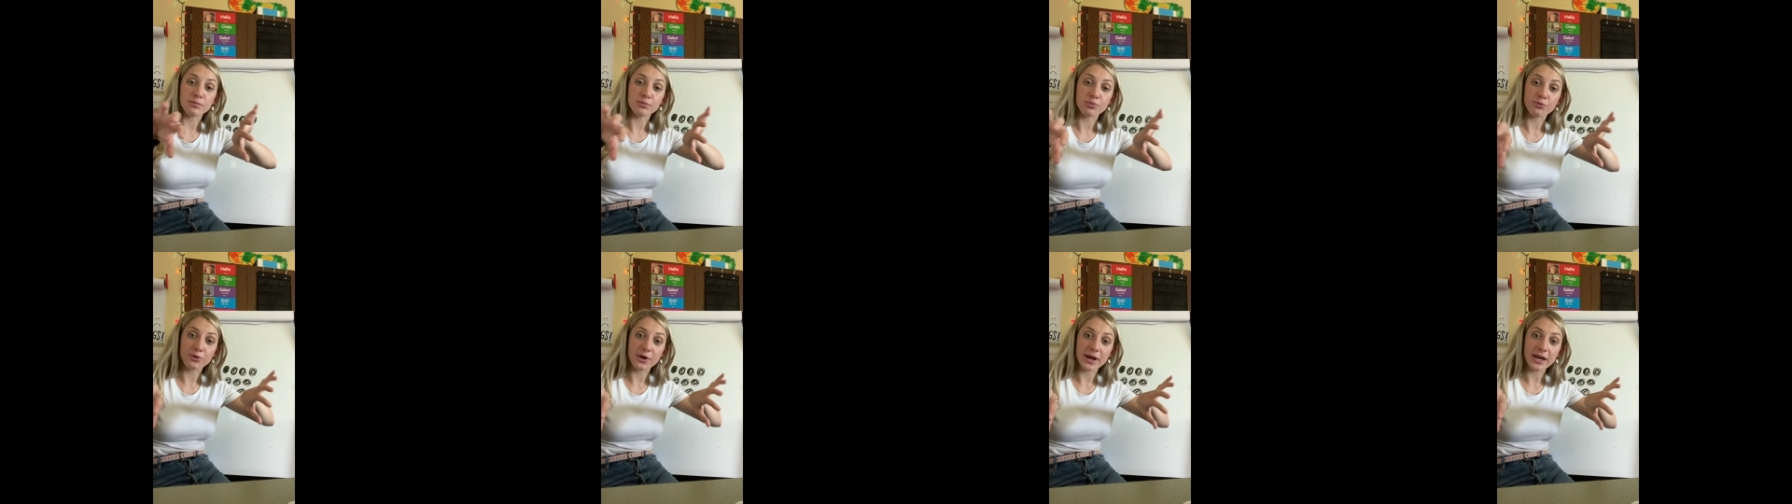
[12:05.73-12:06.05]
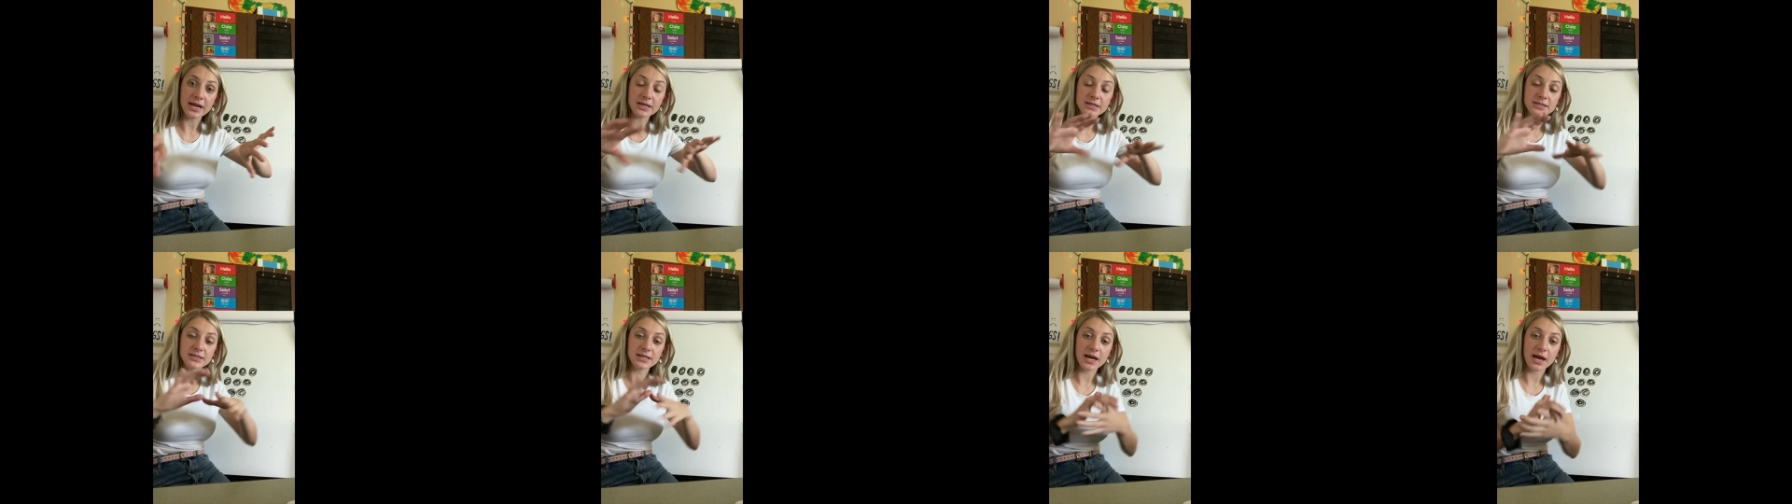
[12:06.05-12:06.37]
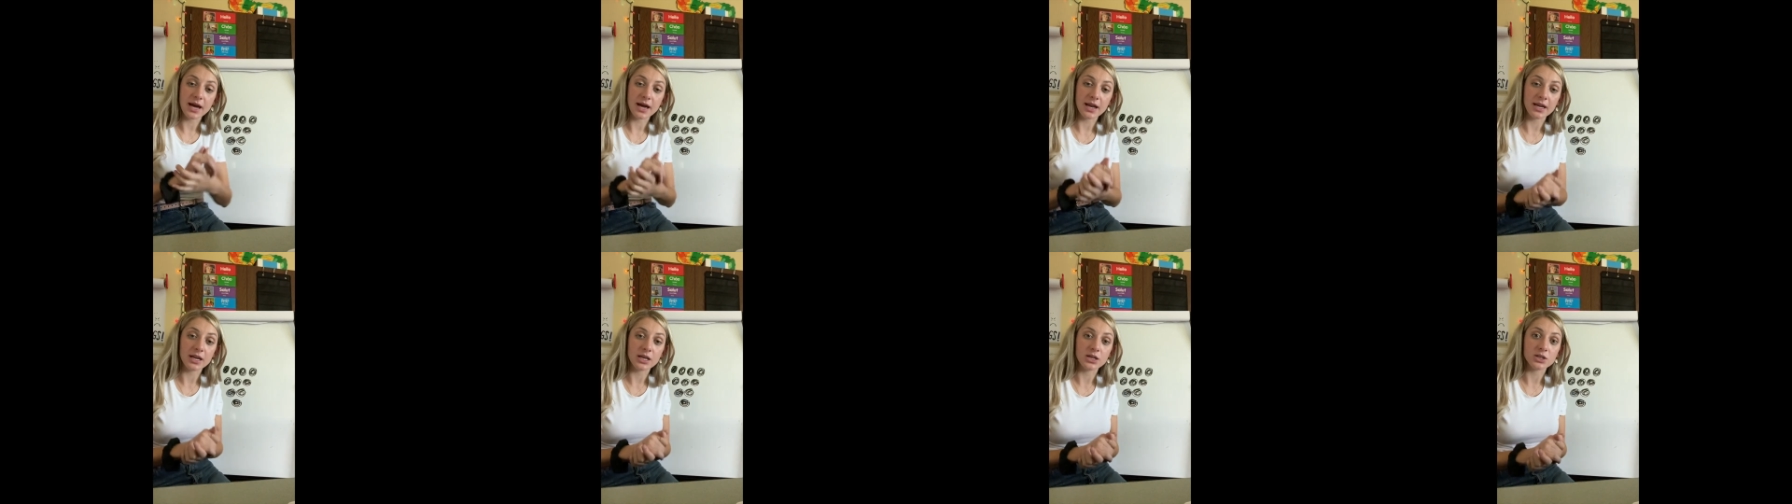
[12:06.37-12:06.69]
break
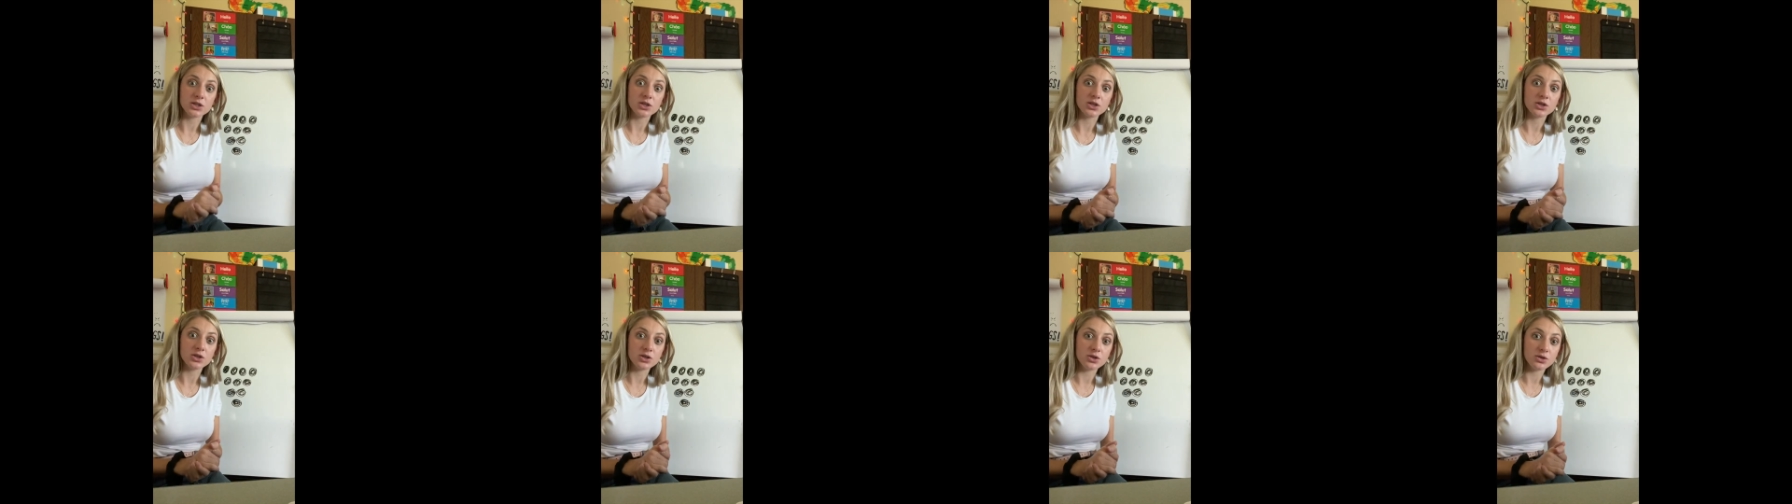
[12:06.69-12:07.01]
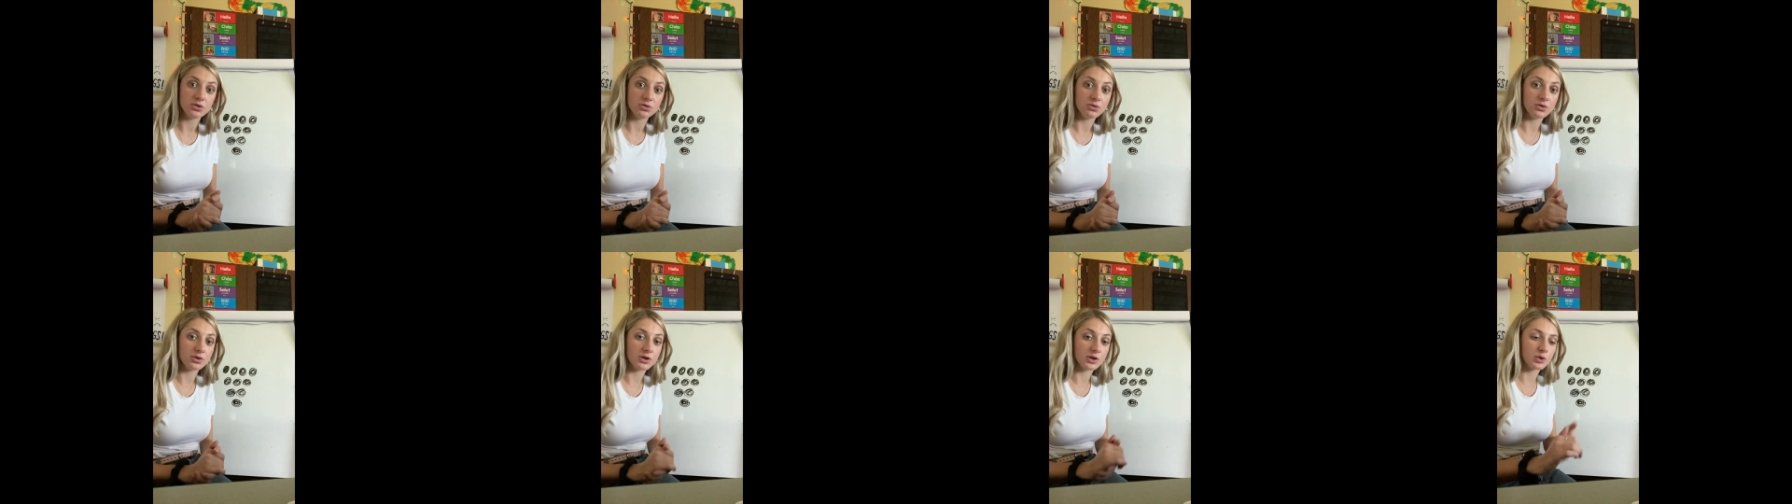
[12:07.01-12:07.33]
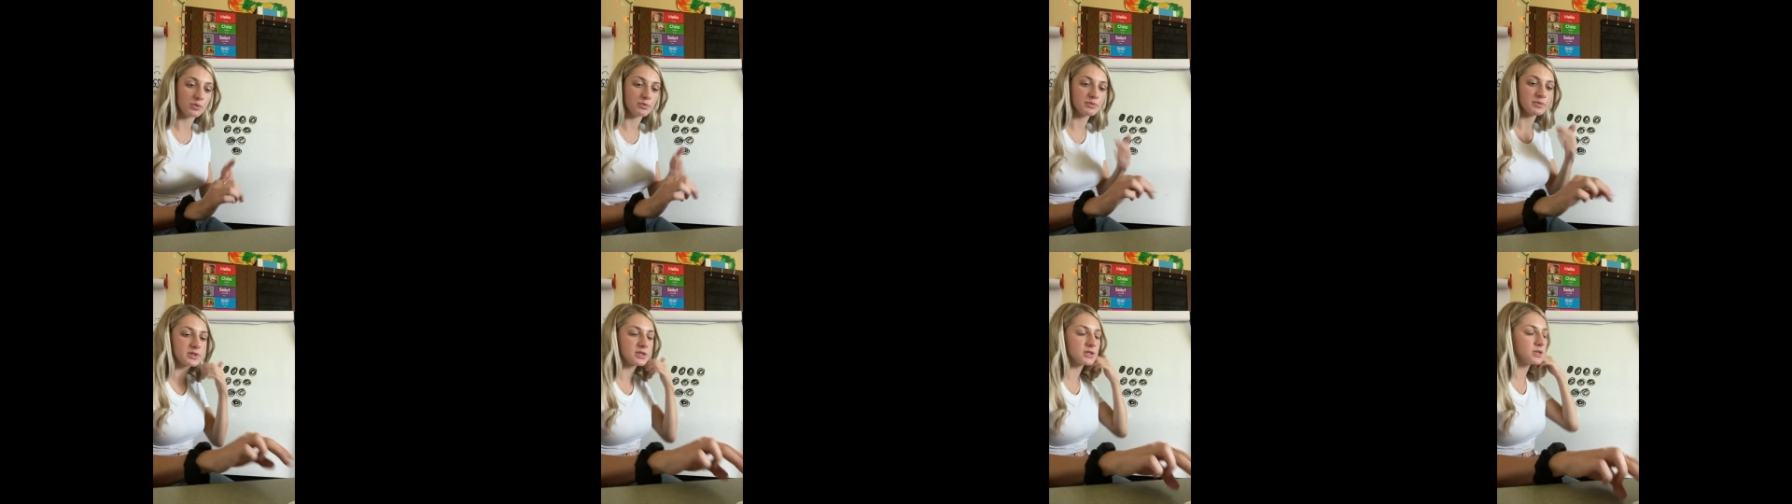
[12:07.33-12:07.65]
10 into 2
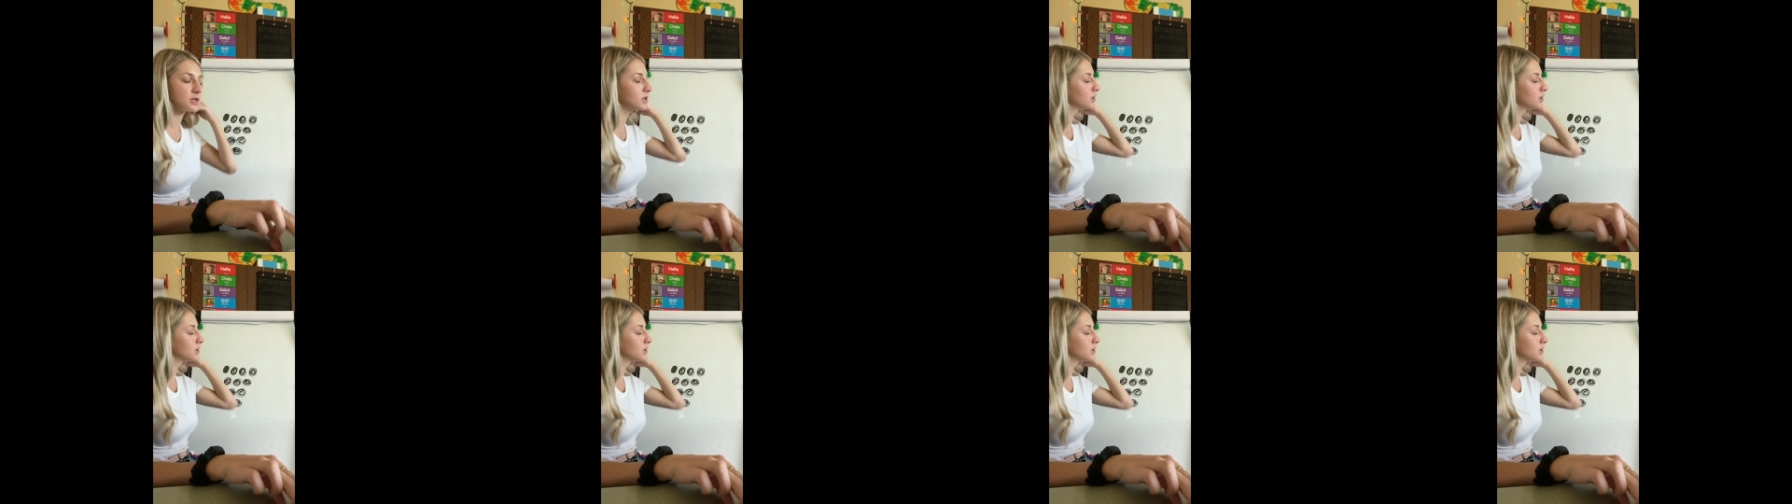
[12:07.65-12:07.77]
groups.